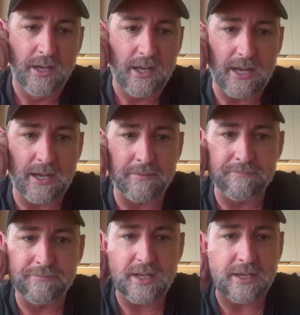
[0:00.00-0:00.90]

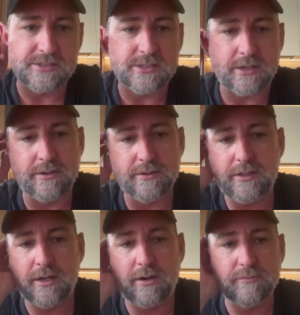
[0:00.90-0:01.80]
and so
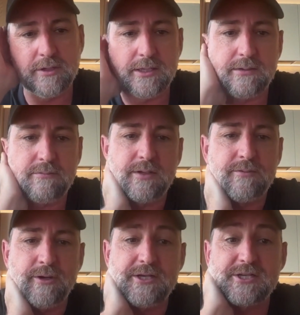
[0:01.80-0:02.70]
it
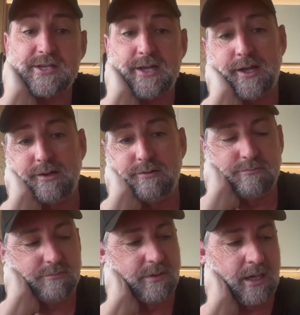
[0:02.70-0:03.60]
really just hit
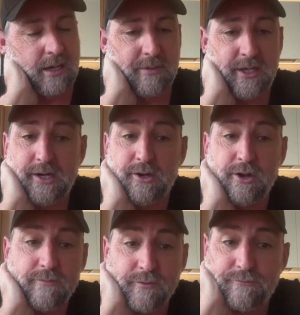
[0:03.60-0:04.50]
a
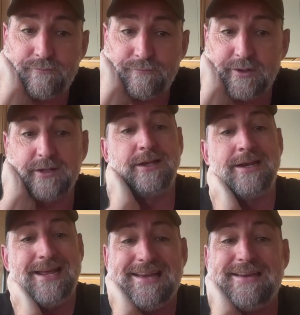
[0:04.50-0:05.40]
nerve and filled a
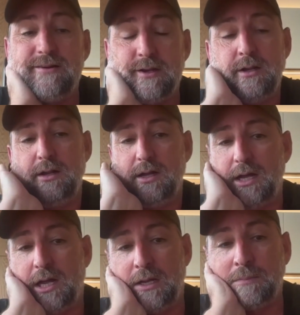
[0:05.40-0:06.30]
need.
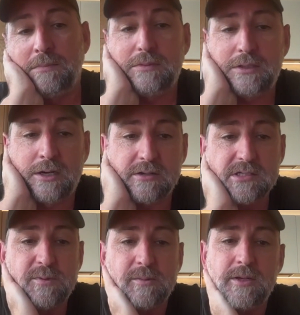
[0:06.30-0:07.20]
It's
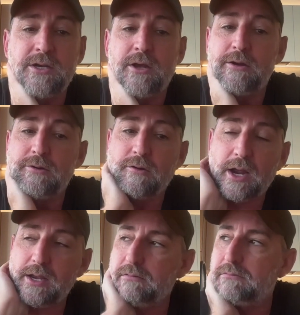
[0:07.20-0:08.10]
probably no
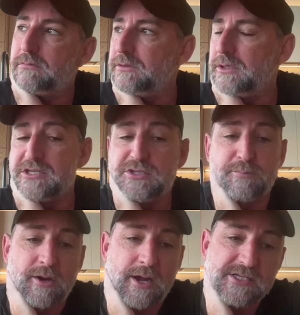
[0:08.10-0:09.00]
great
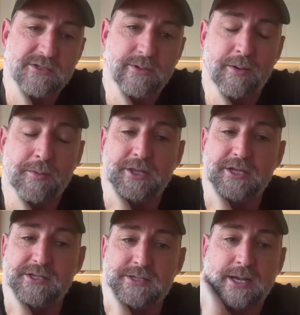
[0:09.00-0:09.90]
surprise to anyone that
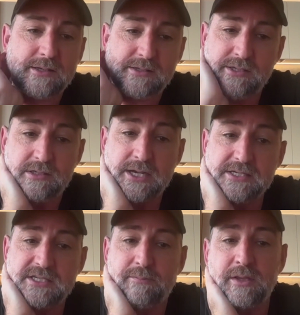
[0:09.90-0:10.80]
you take
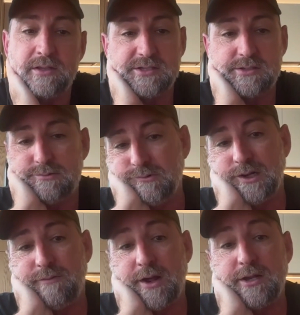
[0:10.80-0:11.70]
something that's
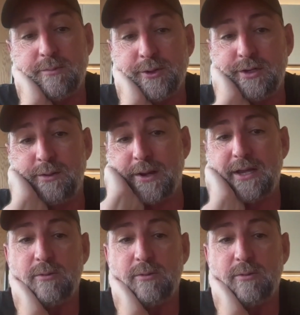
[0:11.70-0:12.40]
really valuable and you make it